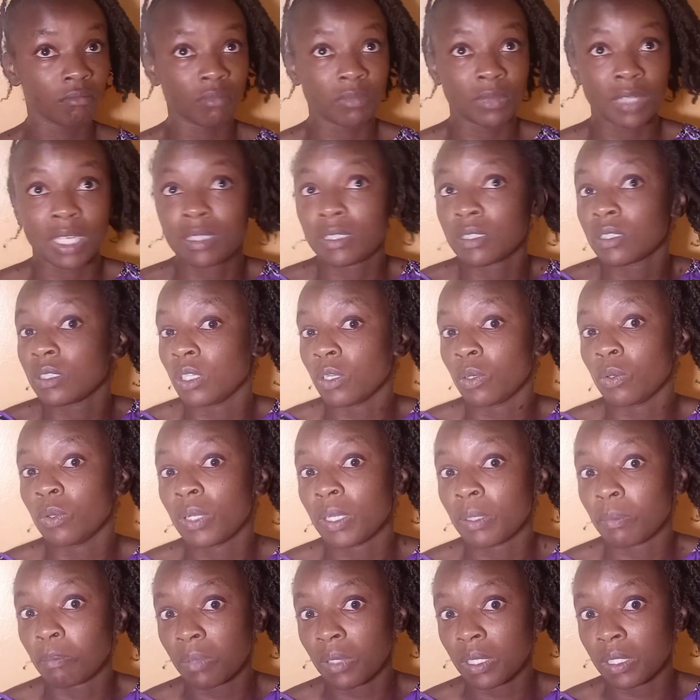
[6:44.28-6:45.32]
that's the
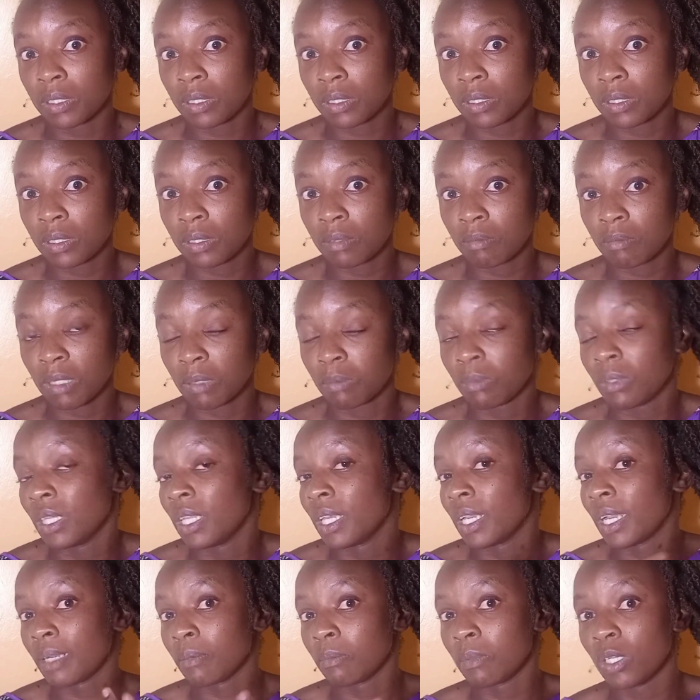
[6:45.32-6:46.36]
only place maybe they
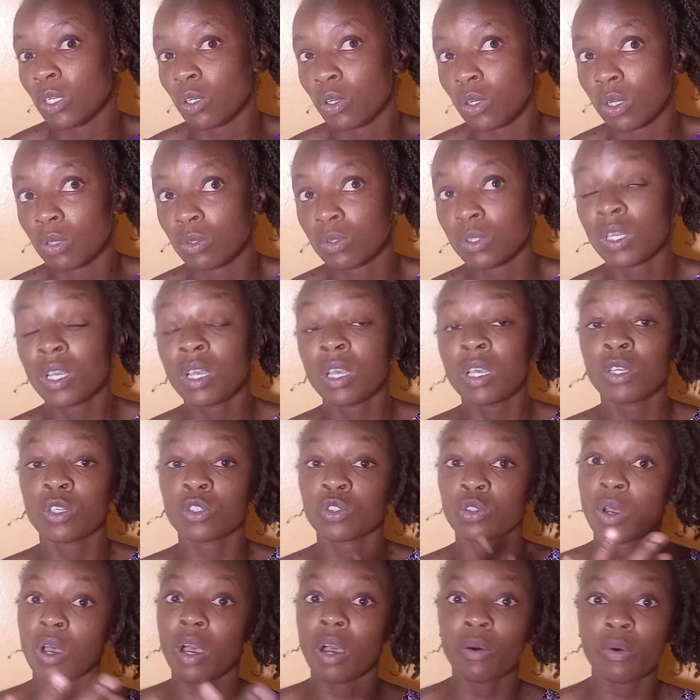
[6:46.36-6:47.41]
can mingle out.
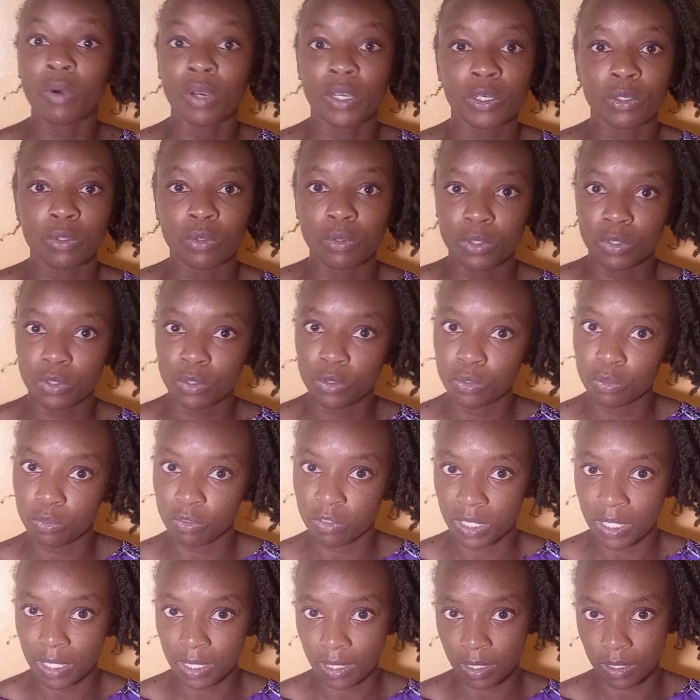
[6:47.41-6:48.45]
So how are you going to
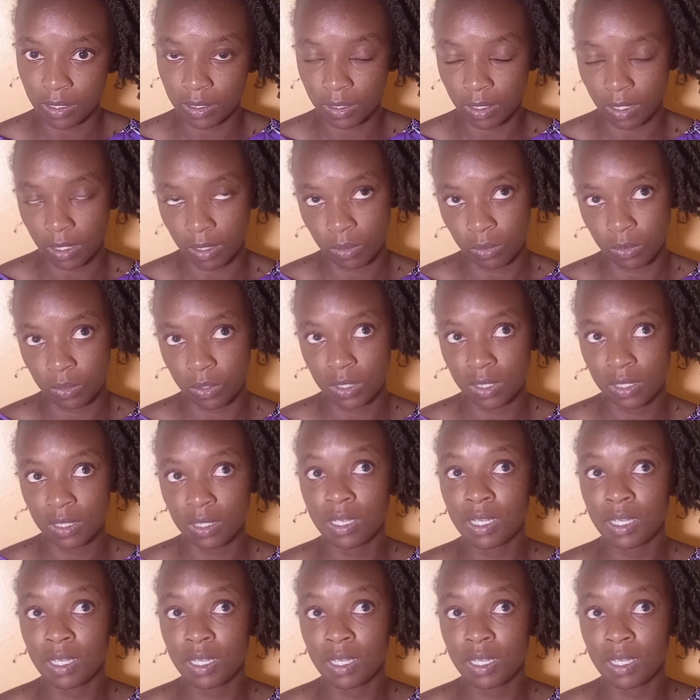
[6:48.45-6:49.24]
figure that out?